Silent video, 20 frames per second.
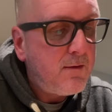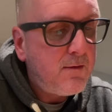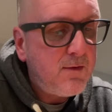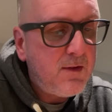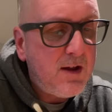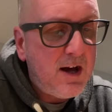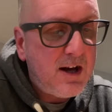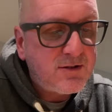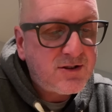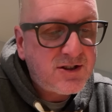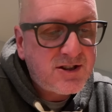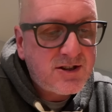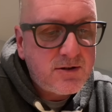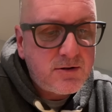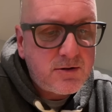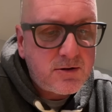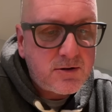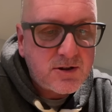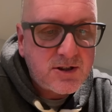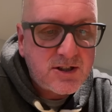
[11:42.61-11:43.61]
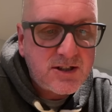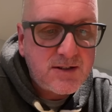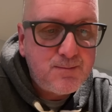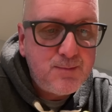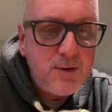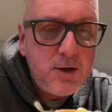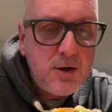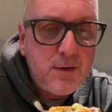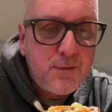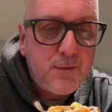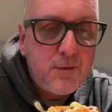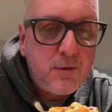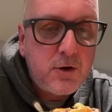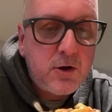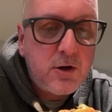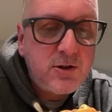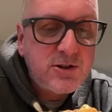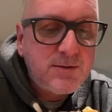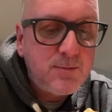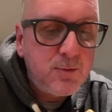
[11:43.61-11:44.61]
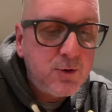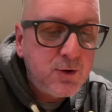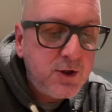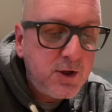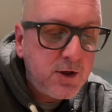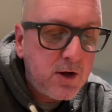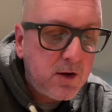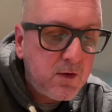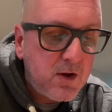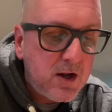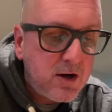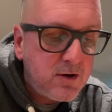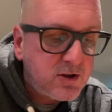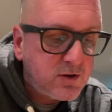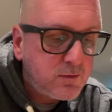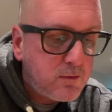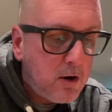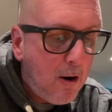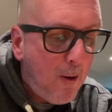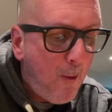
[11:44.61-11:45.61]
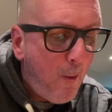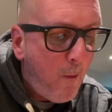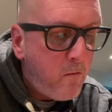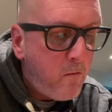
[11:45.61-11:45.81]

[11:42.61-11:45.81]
That sauce is beautiful. Got some onion on there as well.